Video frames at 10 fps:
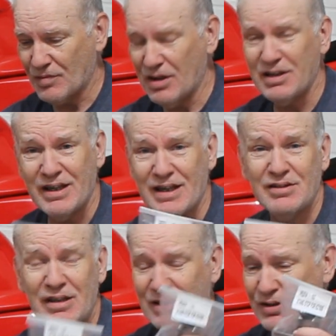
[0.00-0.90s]
and
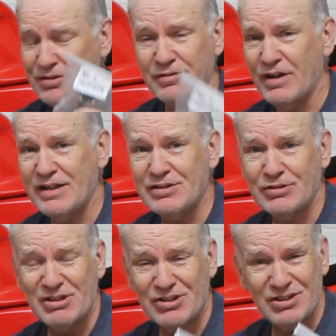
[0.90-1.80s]
again, you can find some
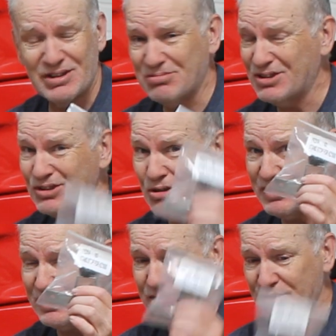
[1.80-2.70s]
exhaust systems that don't
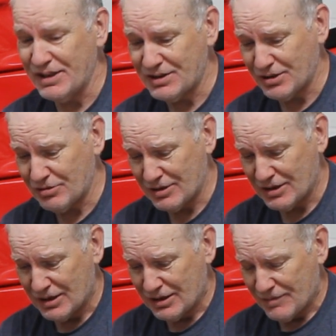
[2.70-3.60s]
include this, so
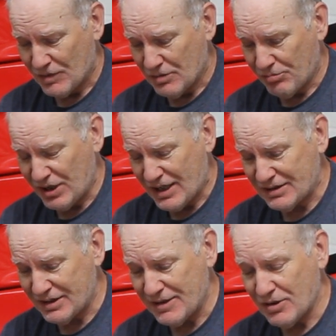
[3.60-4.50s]
pretty
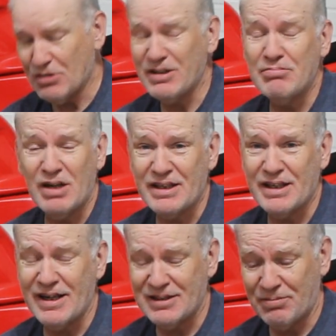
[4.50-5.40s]
handy. Although in my
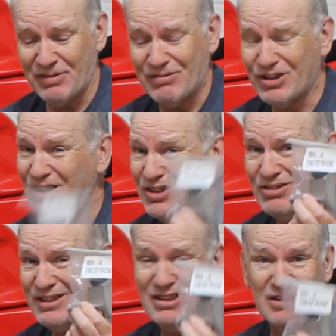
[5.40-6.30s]
case, I probably can't use
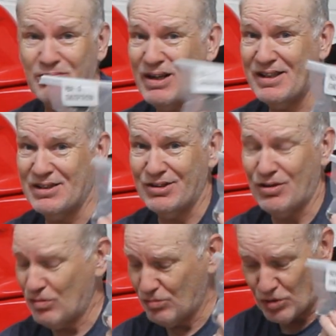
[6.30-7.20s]
this because the bike is
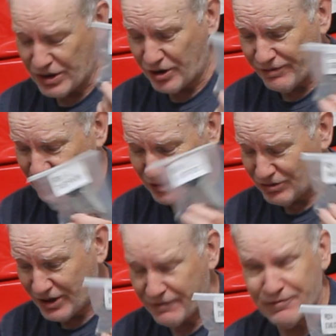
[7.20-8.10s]
so one-off and so
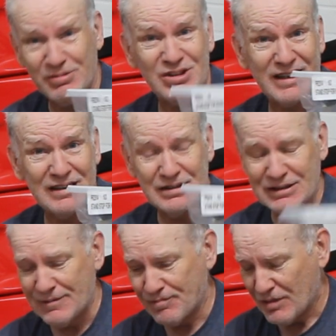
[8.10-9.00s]
different from a standard
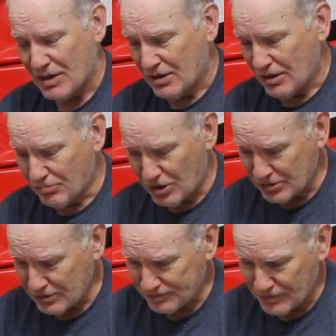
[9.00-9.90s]

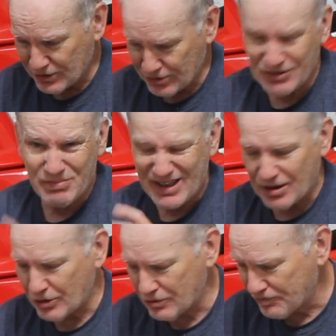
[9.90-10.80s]
model, so I have to make
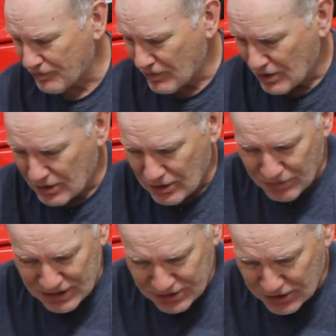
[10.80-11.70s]
our own. But
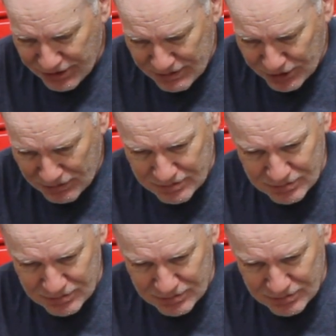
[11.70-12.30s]
that's not a great problem.